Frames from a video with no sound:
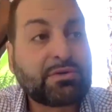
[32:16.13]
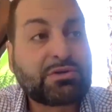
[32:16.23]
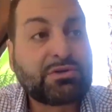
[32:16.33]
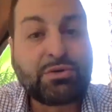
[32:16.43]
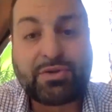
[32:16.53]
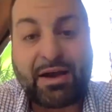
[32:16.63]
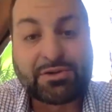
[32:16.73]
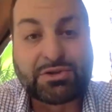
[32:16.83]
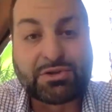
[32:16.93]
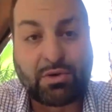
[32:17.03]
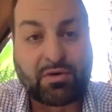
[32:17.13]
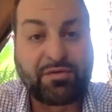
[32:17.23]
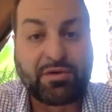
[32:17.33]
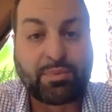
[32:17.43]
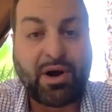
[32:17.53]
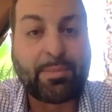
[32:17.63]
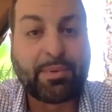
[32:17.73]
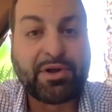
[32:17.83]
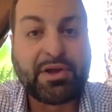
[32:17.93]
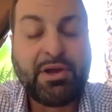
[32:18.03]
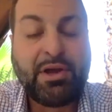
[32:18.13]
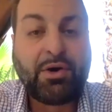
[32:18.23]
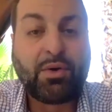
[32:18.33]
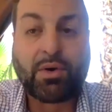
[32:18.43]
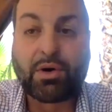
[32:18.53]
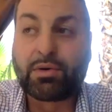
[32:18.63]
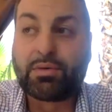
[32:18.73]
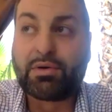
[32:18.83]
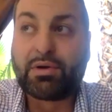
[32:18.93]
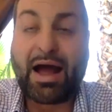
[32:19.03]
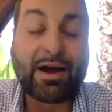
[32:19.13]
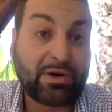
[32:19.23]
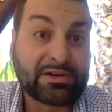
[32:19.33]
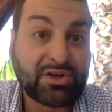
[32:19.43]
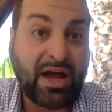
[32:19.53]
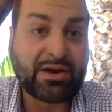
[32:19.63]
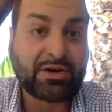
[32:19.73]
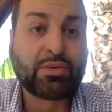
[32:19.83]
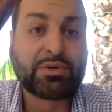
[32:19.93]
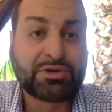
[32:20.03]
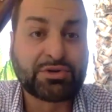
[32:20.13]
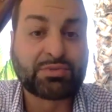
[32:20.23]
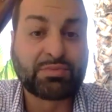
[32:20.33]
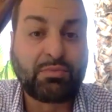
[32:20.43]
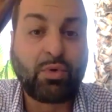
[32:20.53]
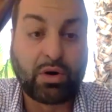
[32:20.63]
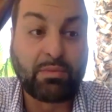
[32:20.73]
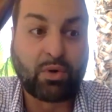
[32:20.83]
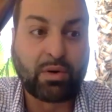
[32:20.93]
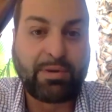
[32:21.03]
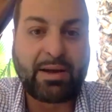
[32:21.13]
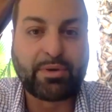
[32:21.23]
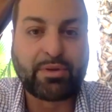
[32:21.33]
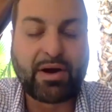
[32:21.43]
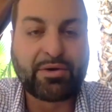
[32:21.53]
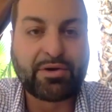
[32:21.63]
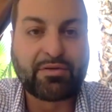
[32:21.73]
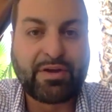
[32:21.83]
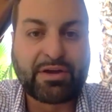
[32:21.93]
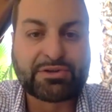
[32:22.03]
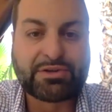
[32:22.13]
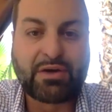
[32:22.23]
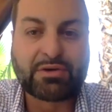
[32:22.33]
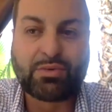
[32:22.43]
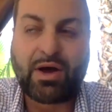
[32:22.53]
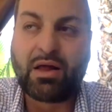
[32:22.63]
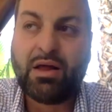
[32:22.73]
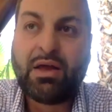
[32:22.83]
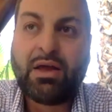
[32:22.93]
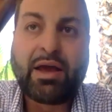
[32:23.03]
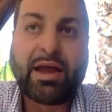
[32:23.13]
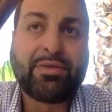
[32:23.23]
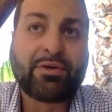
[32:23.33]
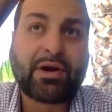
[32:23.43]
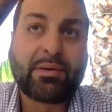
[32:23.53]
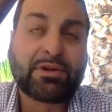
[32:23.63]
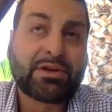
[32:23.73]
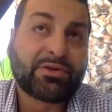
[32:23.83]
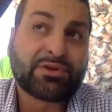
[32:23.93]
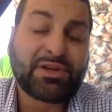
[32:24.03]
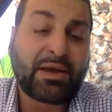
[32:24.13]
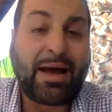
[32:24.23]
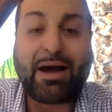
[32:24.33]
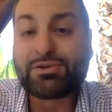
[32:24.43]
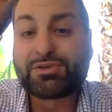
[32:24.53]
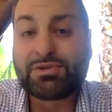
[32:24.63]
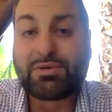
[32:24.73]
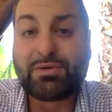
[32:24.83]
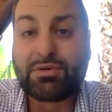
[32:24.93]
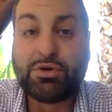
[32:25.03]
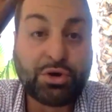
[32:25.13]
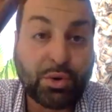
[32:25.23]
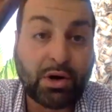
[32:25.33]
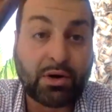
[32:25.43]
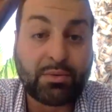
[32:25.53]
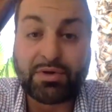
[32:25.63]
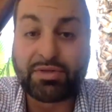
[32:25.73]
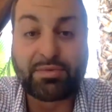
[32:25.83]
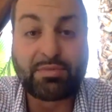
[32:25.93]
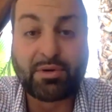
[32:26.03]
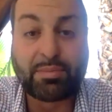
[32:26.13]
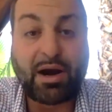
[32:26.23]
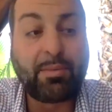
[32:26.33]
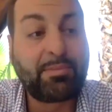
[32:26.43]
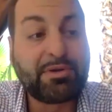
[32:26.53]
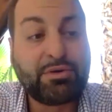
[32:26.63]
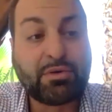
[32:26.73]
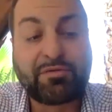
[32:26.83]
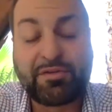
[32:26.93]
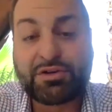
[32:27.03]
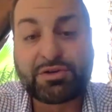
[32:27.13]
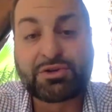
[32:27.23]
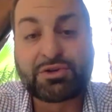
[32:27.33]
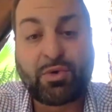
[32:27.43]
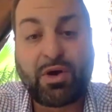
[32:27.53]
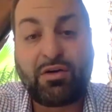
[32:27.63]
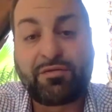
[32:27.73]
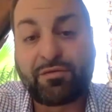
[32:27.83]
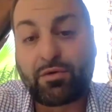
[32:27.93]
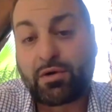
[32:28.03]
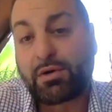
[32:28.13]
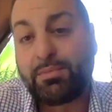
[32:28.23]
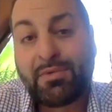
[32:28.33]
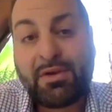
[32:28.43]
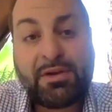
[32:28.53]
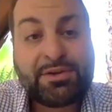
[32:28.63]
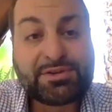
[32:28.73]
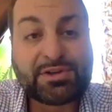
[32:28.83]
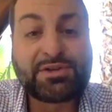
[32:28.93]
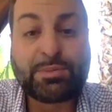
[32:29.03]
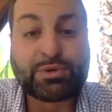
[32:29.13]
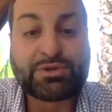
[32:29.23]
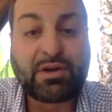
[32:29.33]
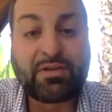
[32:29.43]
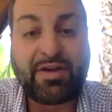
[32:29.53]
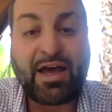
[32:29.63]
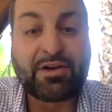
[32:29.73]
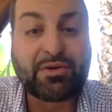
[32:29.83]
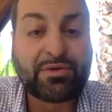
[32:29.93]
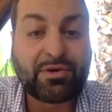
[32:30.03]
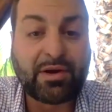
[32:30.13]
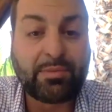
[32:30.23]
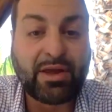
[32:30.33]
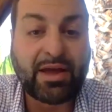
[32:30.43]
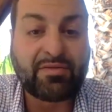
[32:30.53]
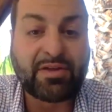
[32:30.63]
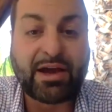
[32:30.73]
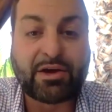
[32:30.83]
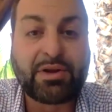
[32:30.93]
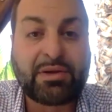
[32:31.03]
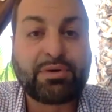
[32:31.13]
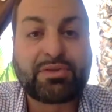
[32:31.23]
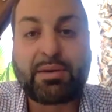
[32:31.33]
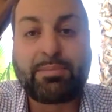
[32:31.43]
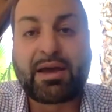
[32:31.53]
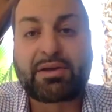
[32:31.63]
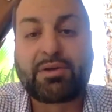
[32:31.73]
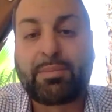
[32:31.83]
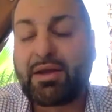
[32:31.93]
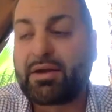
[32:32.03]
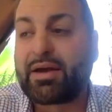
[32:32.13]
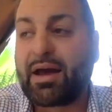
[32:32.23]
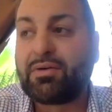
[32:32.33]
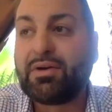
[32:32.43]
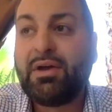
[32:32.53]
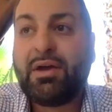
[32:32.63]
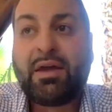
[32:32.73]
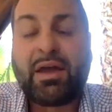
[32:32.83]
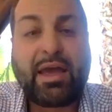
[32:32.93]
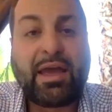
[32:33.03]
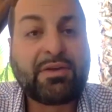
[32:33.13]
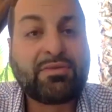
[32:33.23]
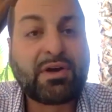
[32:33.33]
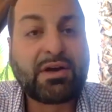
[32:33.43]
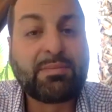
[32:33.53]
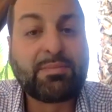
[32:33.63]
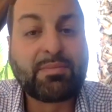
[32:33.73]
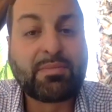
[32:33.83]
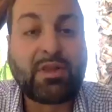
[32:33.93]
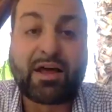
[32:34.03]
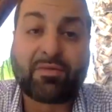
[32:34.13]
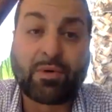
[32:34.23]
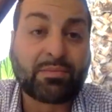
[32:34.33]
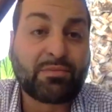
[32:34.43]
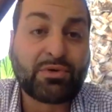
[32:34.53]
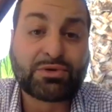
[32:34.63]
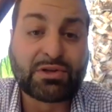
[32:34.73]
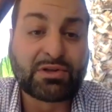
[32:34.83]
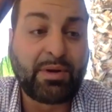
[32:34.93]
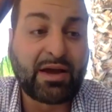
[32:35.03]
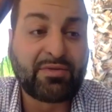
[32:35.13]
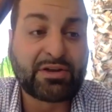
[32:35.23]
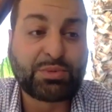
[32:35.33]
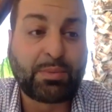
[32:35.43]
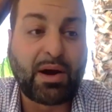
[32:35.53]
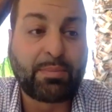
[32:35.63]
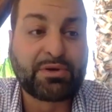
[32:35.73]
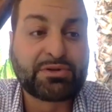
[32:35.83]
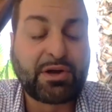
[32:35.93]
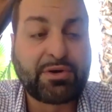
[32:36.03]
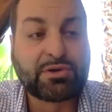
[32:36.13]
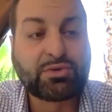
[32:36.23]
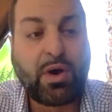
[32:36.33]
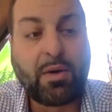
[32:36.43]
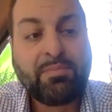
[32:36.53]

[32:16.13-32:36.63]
2,000 square foot property or high-rise condo, which is more and more popular out here in Vegas now as well. And they're able to get the same house newer with, probably newer features as well for 60% of the value, and they're able to have the equity, put that back in their bank account. And a lot of them are using it to buy investment properties out here as well.